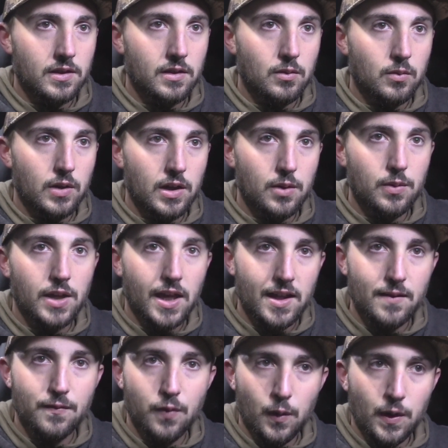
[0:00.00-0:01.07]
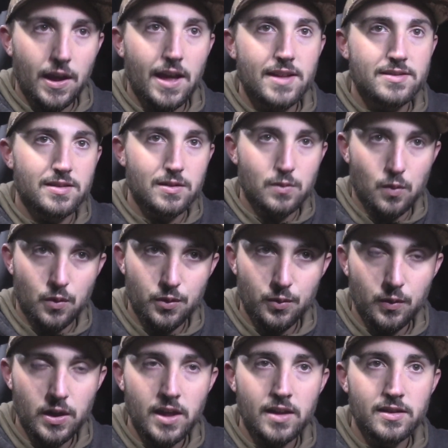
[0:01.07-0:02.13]
Well, we had a forecasted north
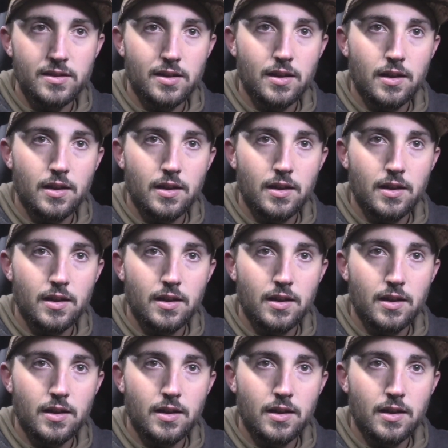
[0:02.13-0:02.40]
wind,